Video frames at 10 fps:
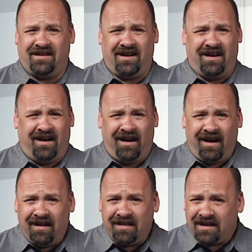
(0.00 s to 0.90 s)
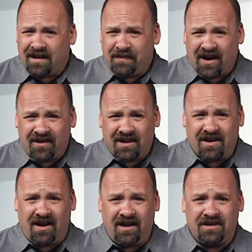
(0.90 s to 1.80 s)
all apparently
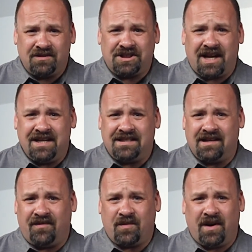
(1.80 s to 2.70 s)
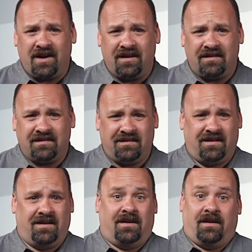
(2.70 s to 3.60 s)
called Roshani Software.
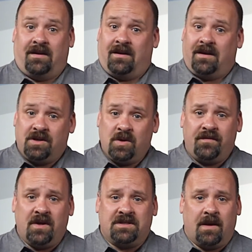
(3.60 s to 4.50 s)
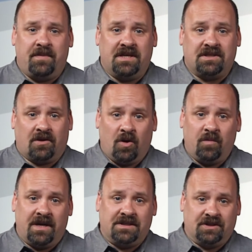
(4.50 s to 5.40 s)
2 of those companies are owned
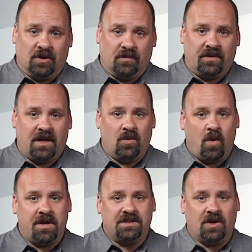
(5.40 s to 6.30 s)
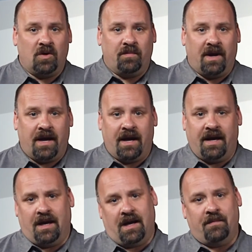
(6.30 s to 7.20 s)
by Zoom, and 1 is owned by
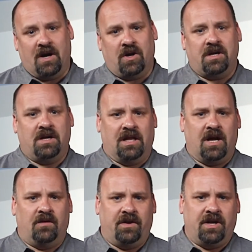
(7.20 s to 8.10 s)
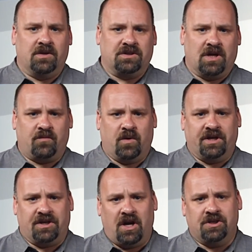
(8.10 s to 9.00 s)
American Cloud Video Software
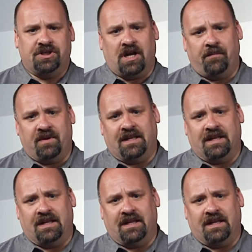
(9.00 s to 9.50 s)
Technology Company